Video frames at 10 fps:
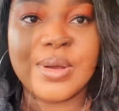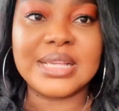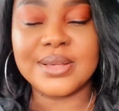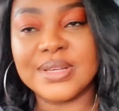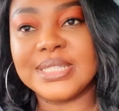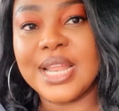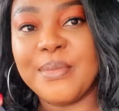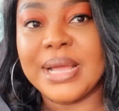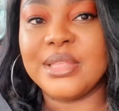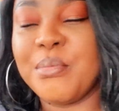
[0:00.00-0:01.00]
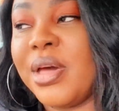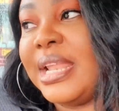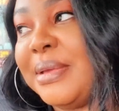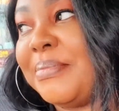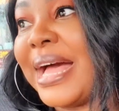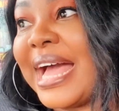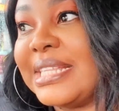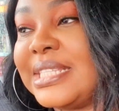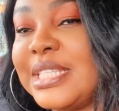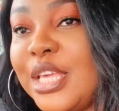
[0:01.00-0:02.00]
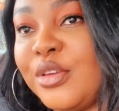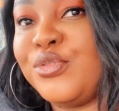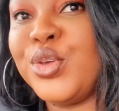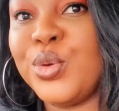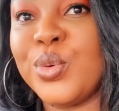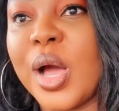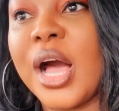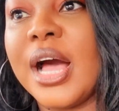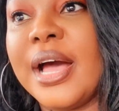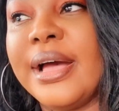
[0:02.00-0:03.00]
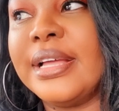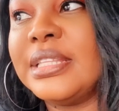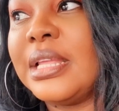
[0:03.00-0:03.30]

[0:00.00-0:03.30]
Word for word: As I was saying about the Merlin Pass, if you are